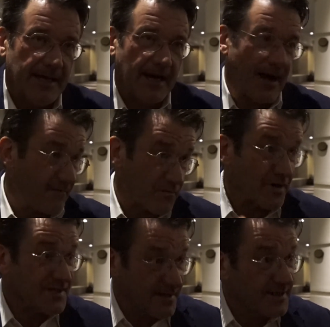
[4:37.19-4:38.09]
I've
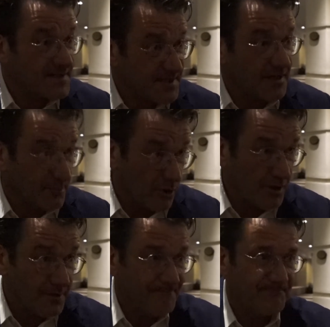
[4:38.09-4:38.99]
written this in a book
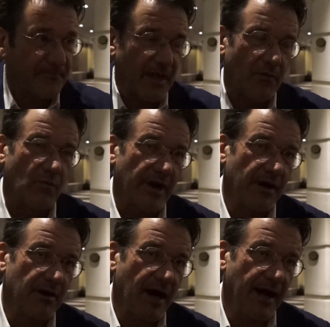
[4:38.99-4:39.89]

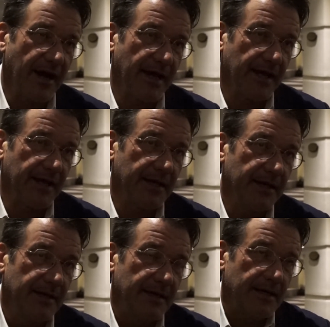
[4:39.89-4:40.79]
where I
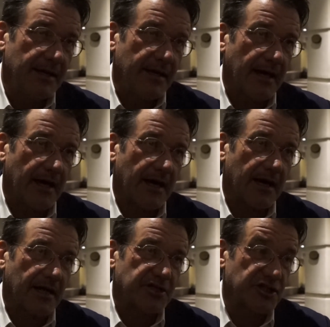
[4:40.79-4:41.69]

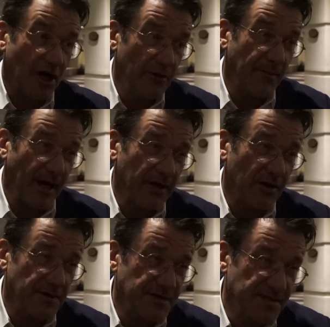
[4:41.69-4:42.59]
show my
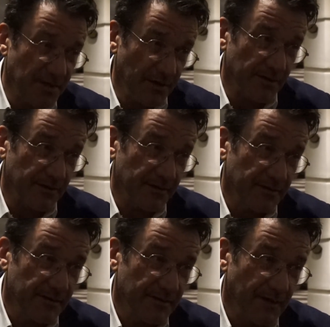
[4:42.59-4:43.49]
concern
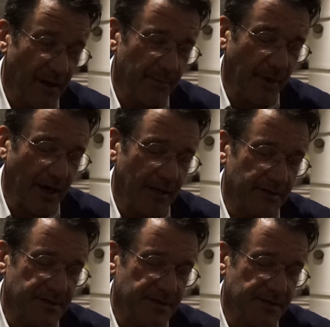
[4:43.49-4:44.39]
about